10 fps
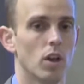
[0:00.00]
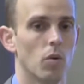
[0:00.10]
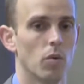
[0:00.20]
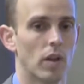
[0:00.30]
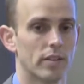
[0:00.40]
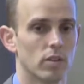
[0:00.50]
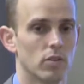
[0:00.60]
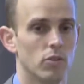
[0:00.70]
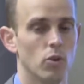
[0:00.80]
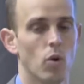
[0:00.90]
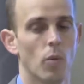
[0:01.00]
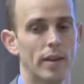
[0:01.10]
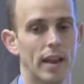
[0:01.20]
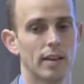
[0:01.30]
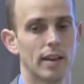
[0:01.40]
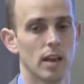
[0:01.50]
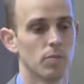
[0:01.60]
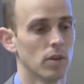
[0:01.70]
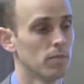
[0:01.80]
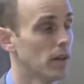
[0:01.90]
We would like to do what we can to
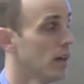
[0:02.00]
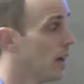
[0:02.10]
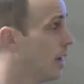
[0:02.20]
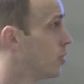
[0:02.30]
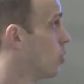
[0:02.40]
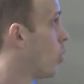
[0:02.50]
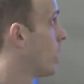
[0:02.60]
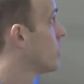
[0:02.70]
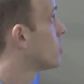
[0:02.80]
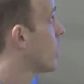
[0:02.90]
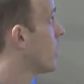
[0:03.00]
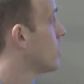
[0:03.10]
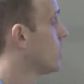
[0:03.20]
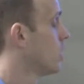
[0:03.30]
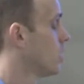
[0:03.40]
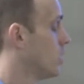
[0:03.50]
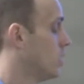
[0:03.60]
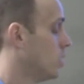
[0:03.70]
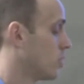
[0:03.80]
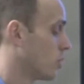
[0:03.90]
keep them. Andrew White is that
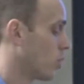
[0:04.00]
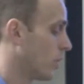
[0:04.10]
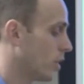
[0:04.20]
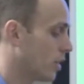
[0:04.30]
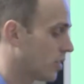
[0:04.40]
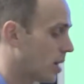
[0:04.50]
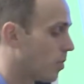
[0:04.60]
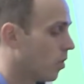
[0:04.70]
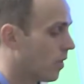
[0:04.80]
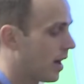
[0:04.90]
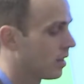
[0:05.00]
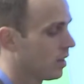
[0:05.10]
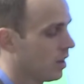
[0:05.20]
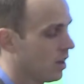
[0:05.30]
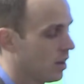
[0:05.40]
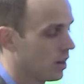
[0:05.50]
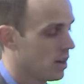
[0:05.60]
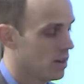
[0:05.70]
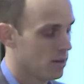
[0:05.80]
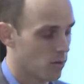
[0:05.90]
is a really good example of that.
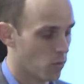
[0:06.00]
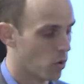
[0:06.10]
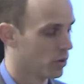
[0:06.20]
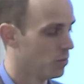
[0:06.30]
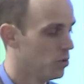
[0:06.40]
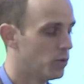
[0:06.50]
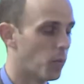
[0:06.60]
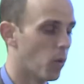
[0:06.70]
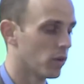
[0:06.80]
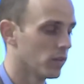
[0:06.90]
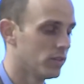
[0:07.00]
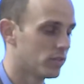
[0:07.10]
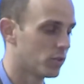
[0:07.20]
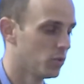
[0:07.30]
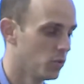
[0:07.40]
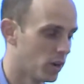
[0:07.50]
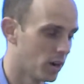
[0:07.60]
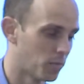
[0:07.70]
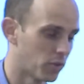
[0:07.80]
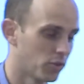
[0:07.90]
He wanted to move to Portland to
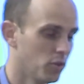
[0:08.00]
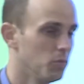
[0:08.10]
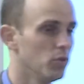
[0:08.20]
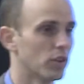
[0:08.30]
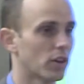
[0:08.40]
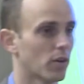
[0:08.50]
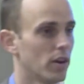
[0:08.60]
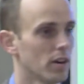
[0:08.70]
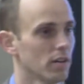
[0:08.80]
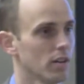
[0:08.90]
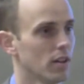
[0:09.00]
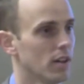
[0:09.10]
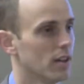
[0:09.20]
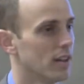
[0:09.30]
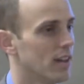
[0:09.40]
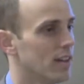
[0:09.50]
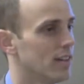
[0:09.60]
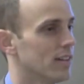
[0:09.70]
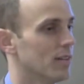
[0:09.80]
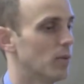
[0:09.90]
uh, pursue a music career,
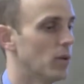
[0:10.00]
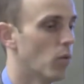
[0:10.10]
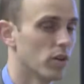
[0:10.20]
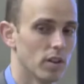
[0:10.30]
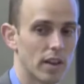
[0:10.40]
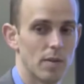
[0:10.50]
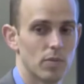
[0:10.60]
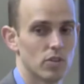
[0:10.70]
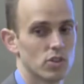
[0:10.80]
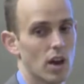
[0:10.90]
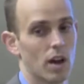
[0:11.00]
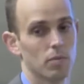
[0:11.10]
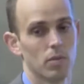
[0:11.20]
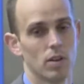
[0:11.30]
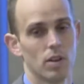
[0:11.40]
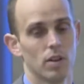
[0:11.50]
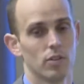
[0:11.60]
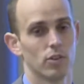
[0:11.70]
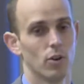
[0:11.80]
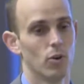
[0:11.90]
and, uh, but he wanted to keep this job.
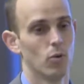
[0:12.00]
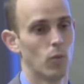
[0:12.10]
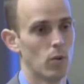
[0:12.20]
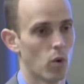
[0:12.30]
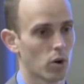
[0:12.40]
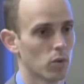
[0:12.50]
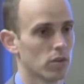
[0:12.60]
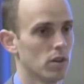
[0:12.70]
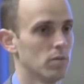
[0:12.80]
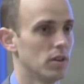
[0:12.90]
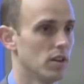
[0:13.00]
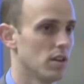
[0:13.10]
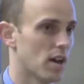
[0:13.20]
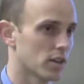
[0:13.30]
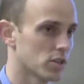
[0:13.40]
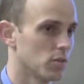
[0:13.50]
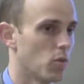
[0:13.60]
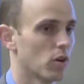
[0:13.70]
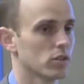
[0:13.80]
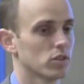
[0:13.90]
So we work with him, and he actually
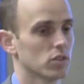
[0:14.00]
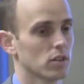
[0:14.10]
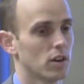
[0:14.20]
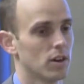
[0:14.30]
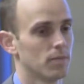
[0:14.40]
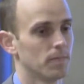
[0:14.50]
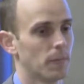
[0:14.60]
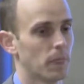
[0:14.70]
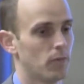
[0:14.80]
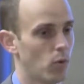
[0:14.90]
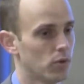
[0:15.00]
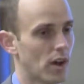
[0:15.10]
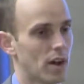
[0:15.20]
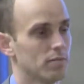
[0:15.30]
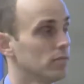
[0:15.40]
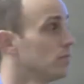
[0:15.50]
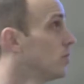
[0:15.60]
works um, full-time,